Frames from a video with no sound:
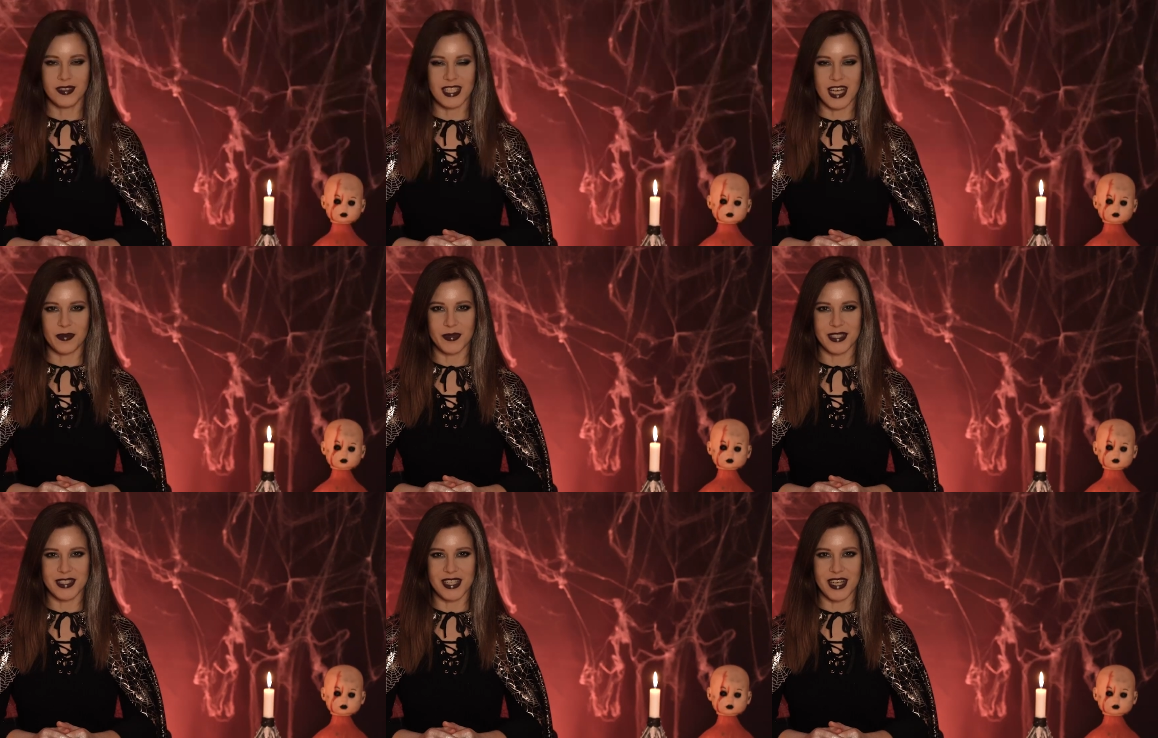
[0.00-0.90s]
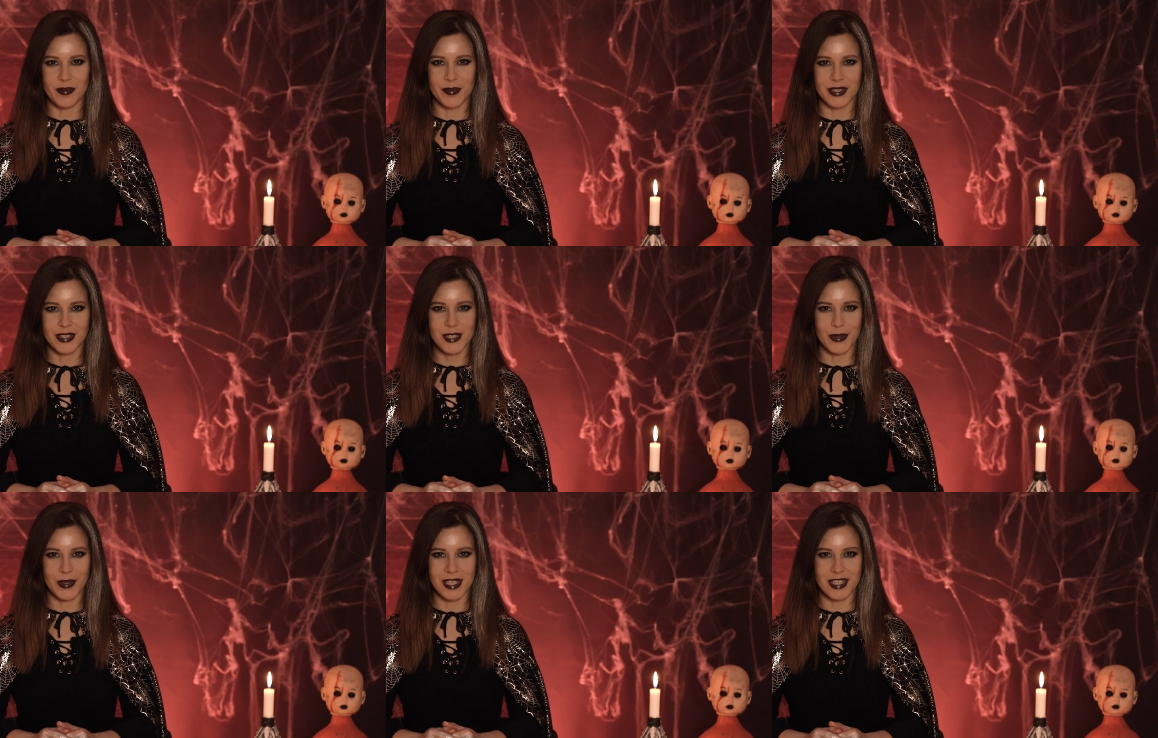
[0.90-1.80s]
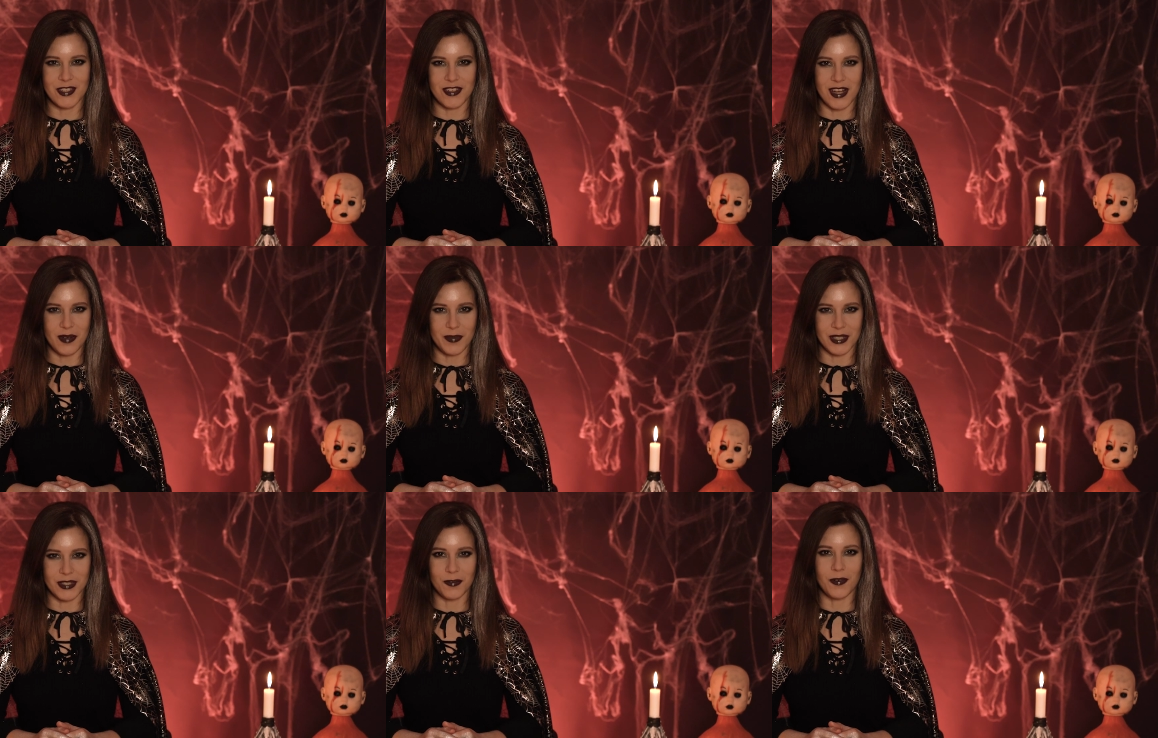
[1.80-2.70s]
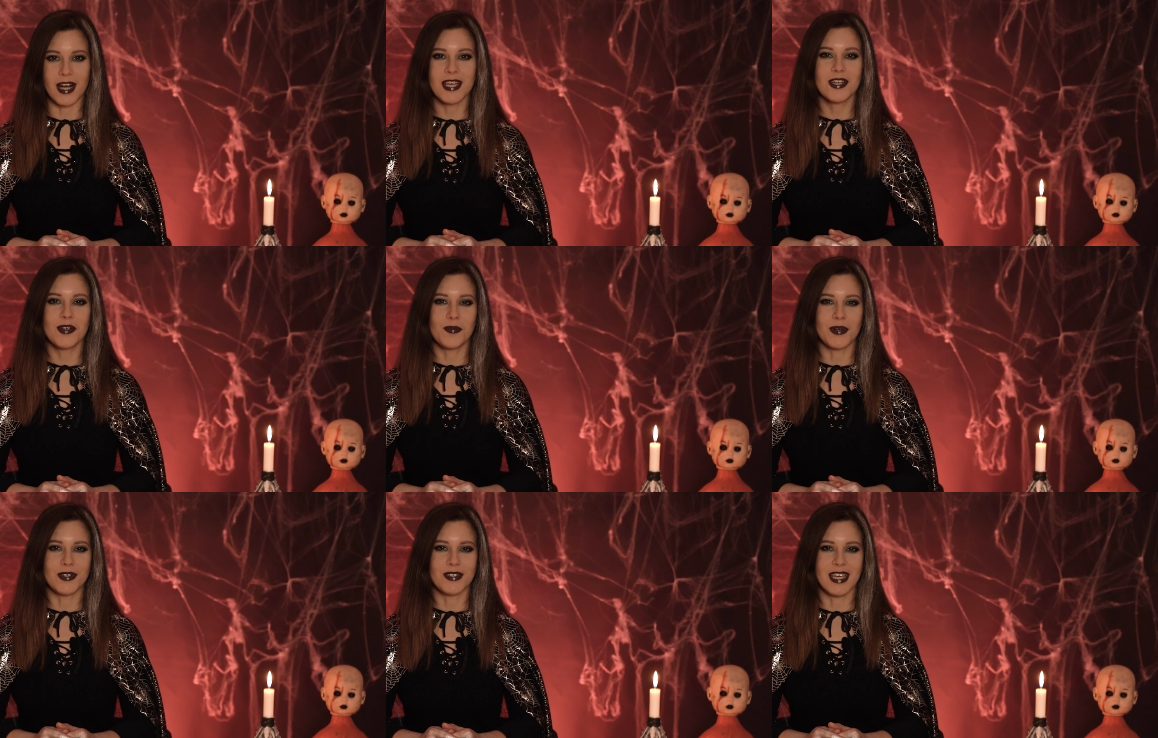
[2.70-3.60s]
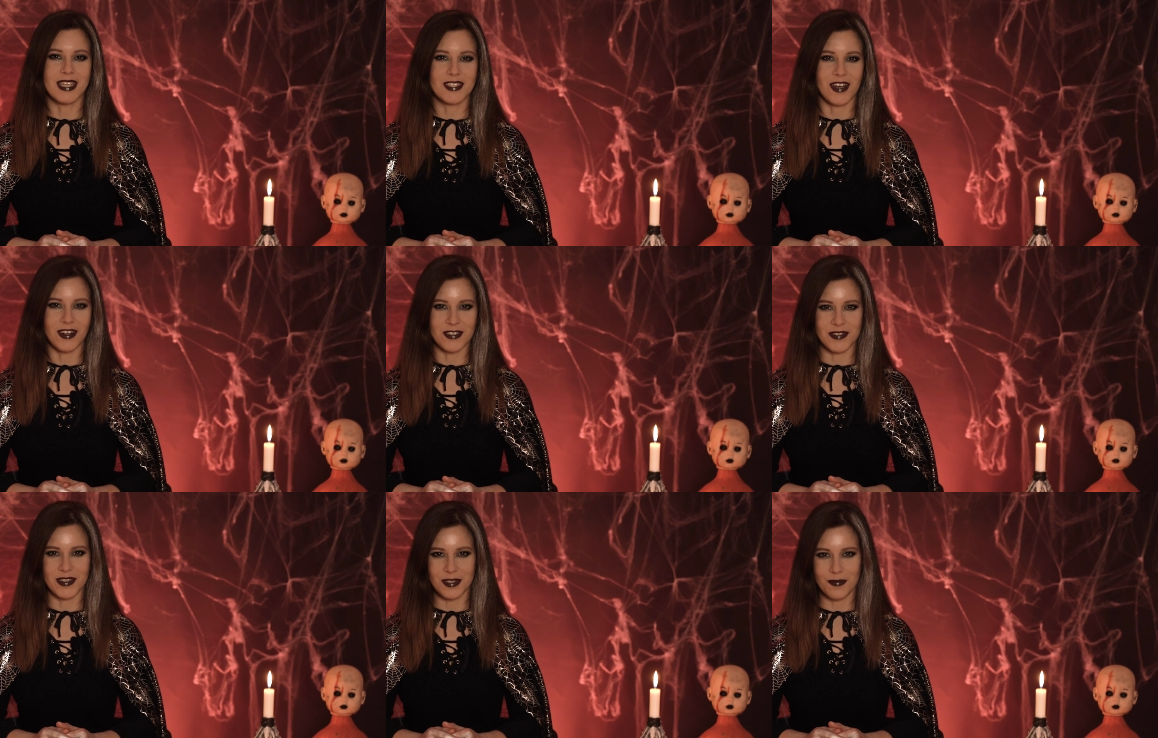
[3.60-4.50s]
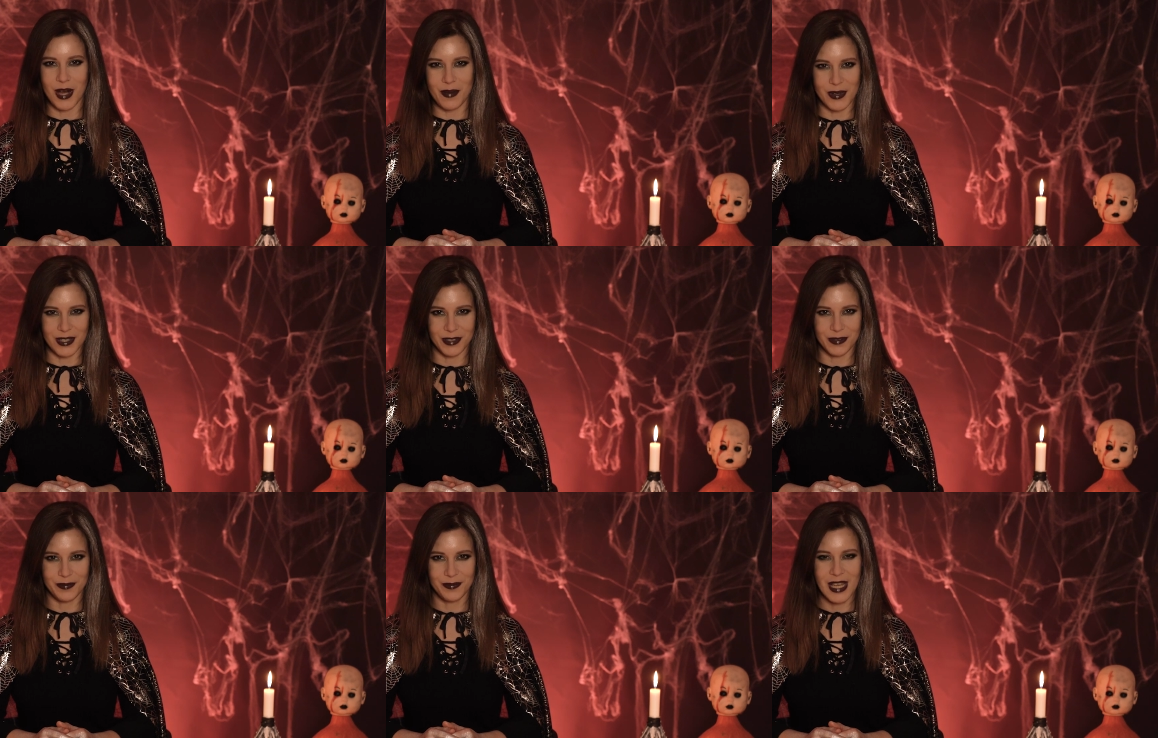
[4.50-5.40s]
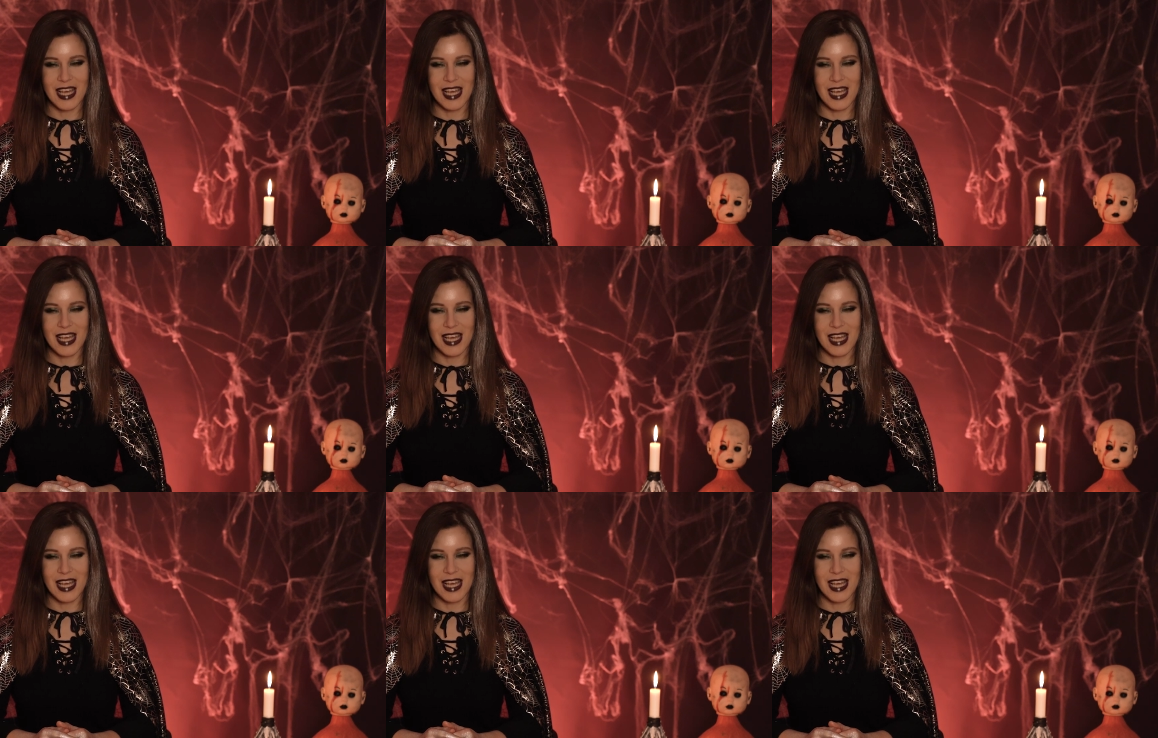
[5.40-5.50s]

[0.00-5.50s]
Speaker 1: Double, double, toy and trouble, fire burn and cauldron bubble.